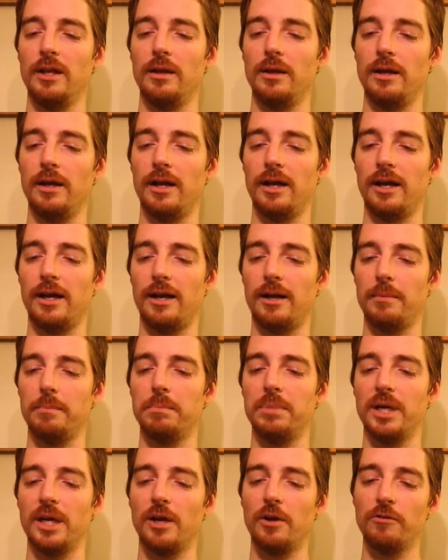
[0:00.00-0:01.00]

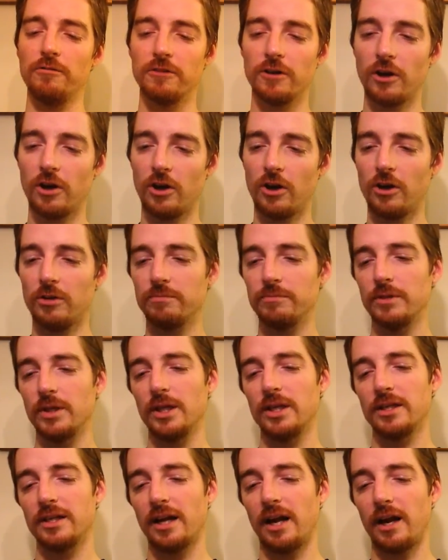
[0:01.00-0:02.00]
But overall,
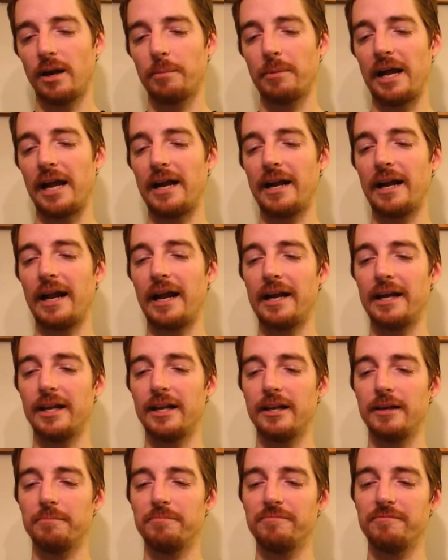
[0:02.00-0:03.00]
not a bad
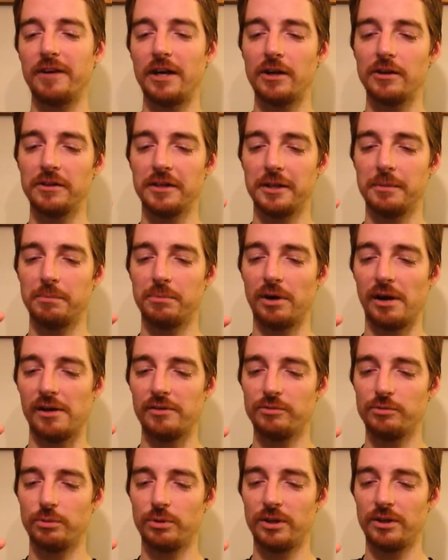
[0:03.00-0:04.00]
Addy. Fairly
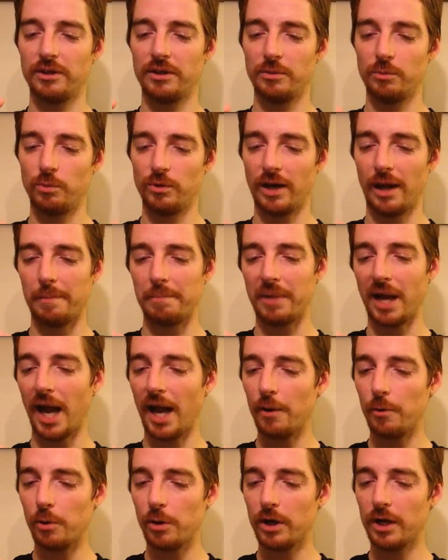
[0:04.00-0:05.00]
impressed with it. Would I buy
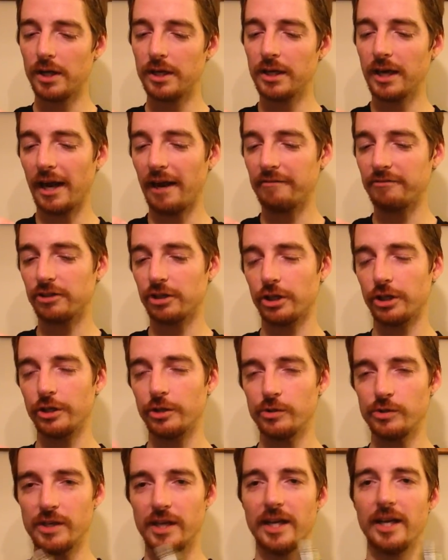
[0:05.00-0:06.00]
one after
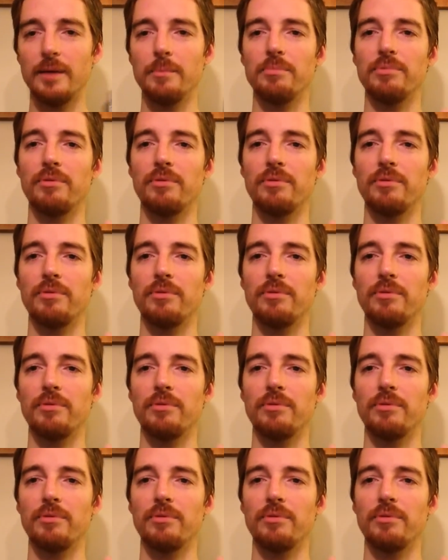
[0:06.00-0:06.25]
using it?